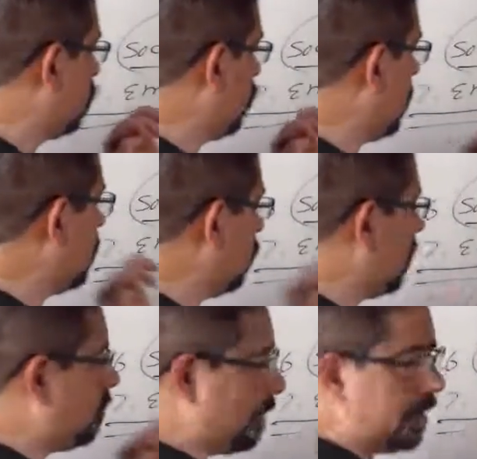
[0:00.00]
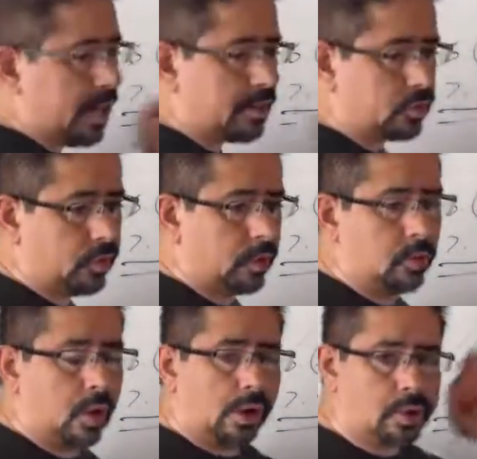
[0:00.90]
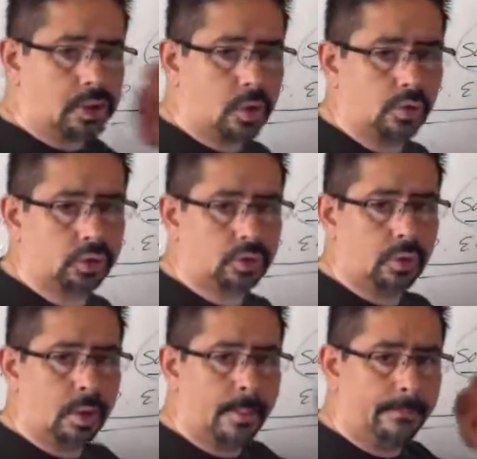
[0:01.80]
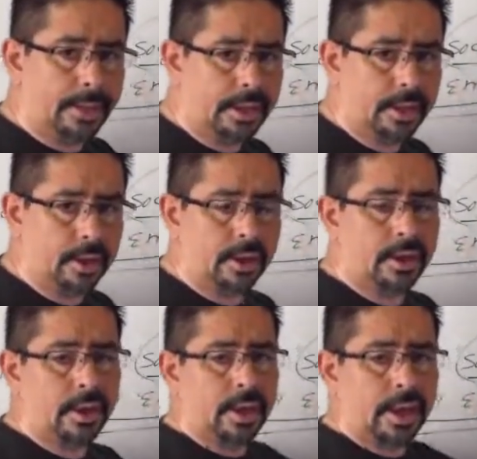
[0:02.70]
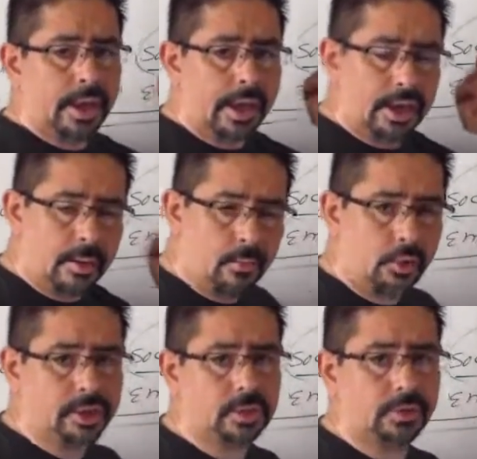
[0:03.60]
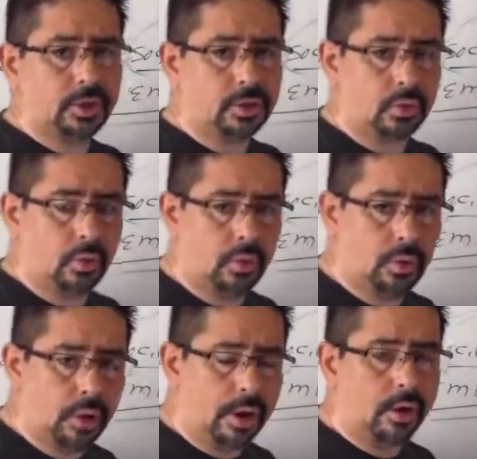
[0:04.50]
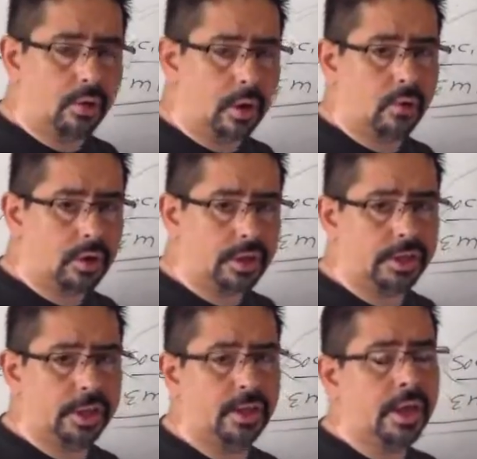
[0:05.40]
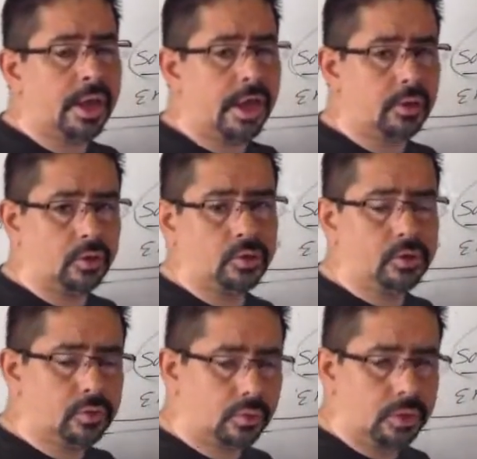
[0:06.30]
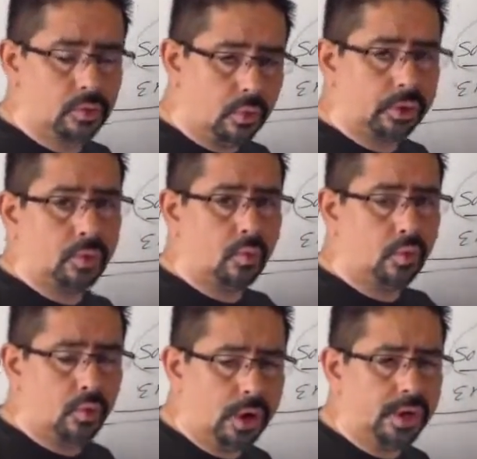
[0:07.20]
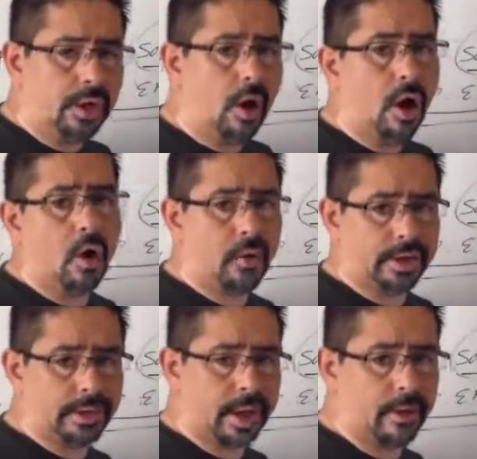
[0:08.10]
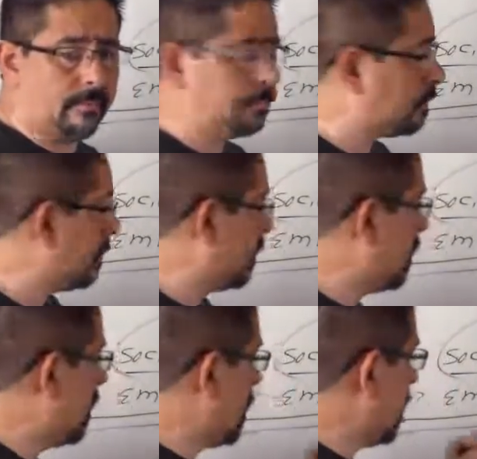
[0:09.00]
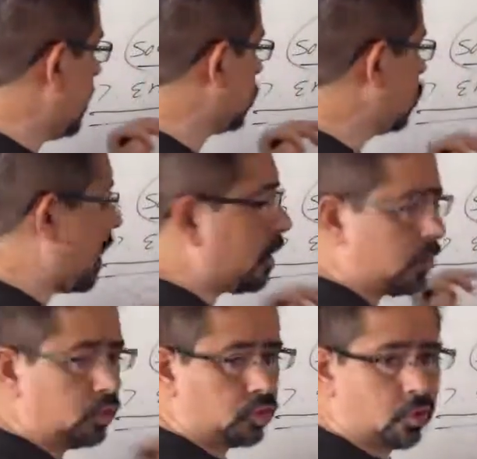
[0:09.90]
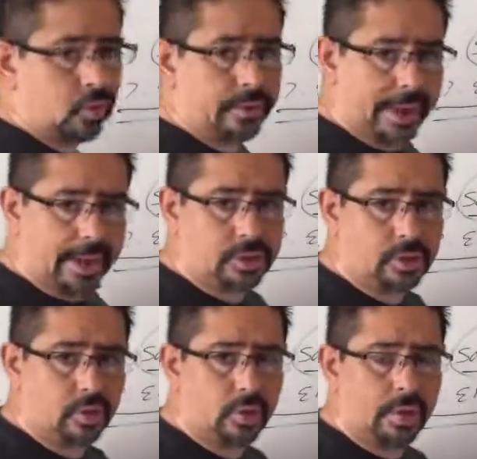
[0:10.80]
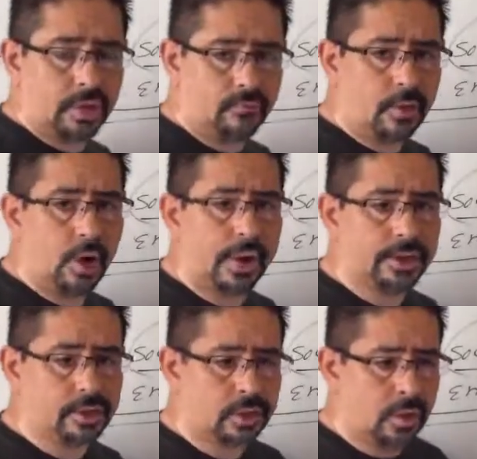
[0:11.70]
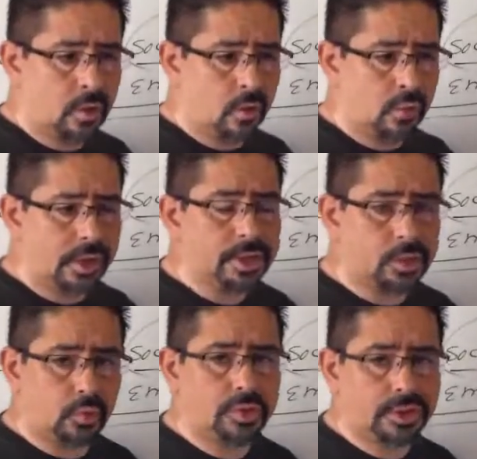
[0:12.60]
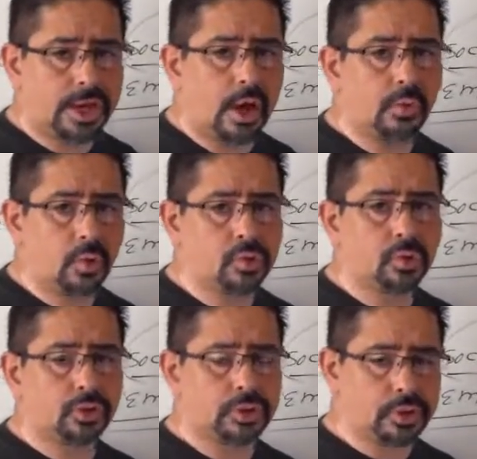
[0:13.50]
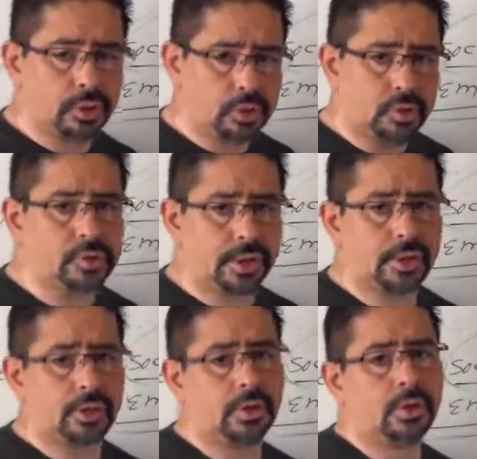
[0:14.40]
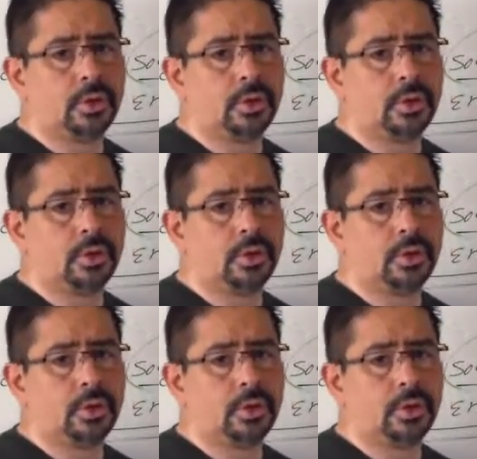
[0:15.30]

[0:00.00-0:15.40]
really concentrate on social media and embrace it, because you're gonna really need it. And Google is working really hard right now and try to control the SEO as far as really squeezing out those who are just using it